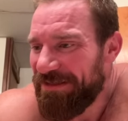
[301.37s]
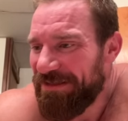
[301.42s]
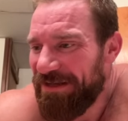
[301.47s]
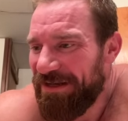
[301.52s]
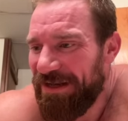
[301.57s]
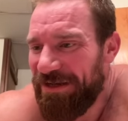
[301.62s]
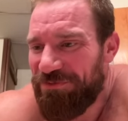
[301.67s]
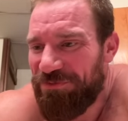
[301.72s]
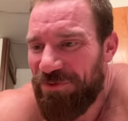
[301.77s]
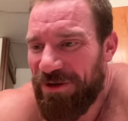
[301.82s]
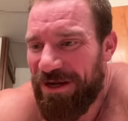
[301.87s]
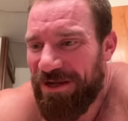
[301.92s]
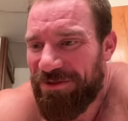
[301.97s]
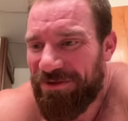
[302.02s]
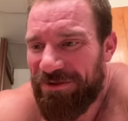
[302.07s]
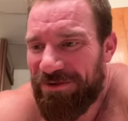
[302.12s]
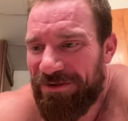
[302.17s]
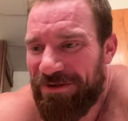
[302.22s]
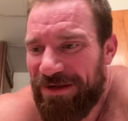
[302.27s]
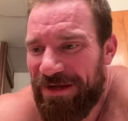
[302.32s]
I'd
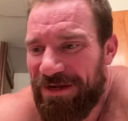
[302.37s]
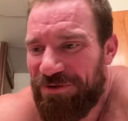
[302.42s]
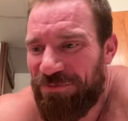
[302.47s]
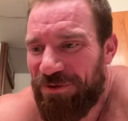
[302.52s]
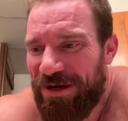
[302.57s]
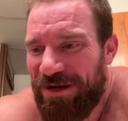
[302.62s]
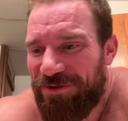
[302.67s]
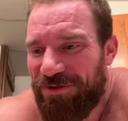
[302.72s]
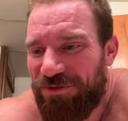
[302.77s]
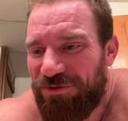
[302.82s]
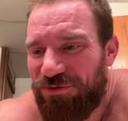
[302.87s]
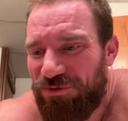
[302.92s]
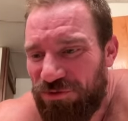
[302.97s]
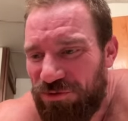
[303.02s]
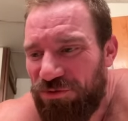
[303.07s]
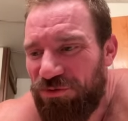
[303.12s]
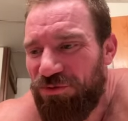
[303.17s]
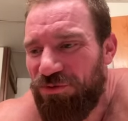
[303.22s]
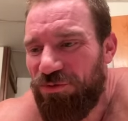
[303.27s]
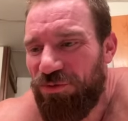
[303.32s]
rather
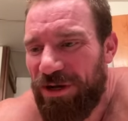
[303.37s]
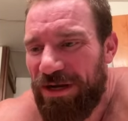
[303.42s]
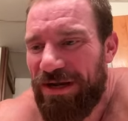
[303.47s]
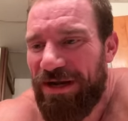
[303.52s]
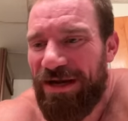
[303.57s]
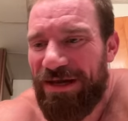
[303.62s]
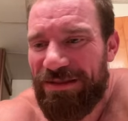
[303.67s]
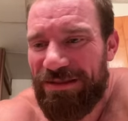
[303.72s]
do what I